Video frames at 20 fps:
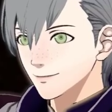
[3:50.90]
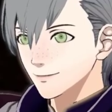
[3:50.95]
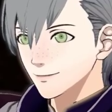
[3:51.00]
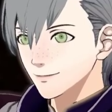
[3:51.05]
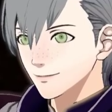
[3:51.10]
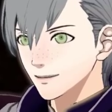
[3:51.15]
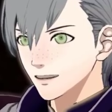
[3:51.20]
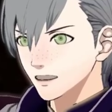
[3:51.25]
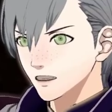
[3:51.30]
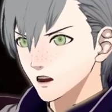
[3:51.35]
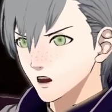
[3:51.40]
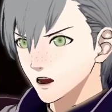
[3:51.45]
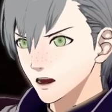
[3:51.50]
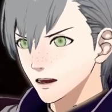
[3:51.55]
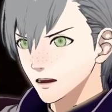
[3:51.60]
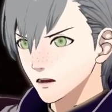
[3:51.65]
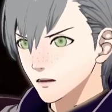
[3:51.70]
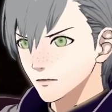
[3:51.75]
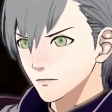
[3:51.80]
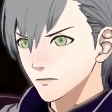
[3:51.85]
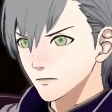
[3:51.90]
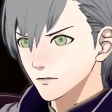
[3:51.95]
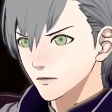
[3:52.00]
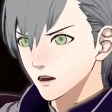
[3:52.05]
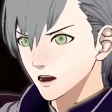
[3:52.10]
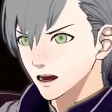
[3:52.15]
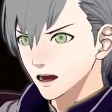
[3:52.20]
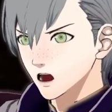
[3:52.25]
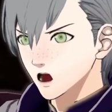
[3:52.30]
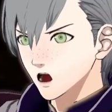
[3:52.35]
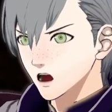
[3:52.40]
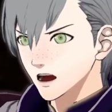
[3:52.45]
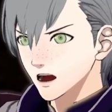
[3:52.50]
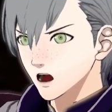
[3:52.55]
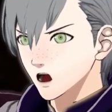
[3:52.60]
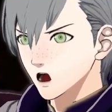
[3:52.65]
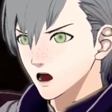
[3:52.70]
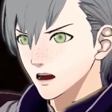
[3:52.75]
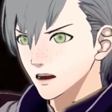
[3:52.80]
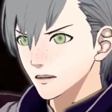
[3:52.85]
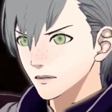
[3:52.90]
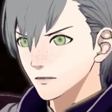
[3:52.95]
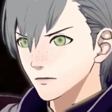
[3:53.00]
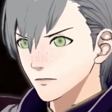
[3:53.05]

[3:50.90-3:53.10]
Hey, where did you get that?